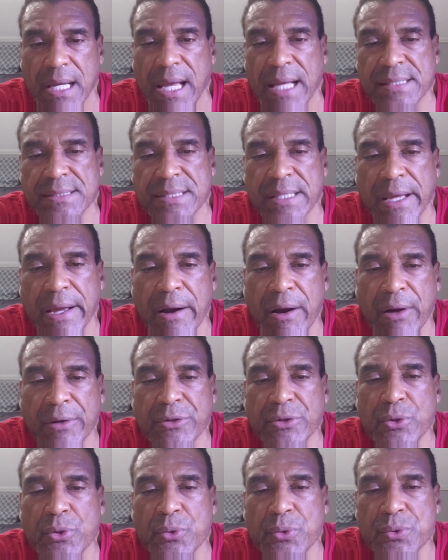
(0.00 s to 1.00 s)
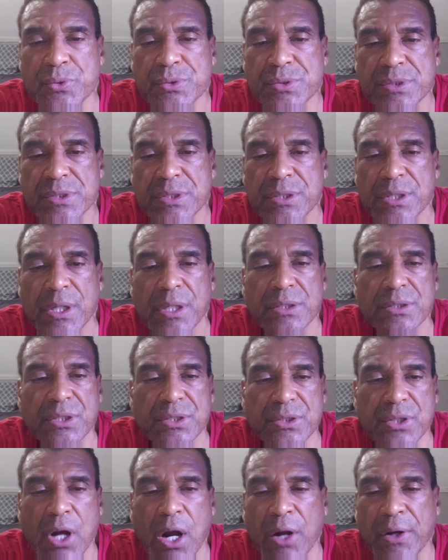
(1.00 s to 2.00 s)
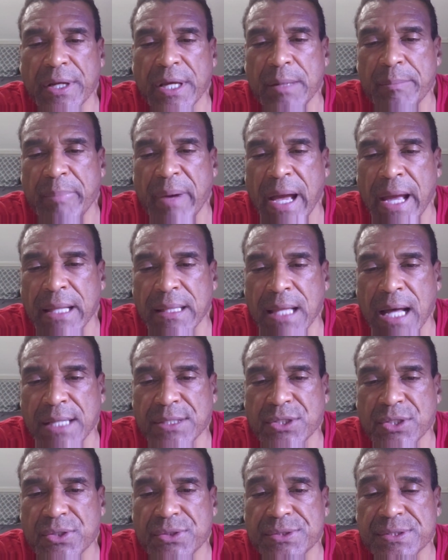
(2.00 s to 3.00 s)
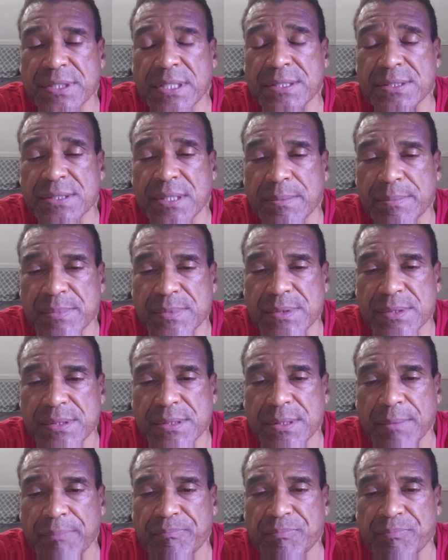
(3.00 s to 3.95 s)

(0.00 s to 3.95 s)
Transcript: as they are used to target biological systems,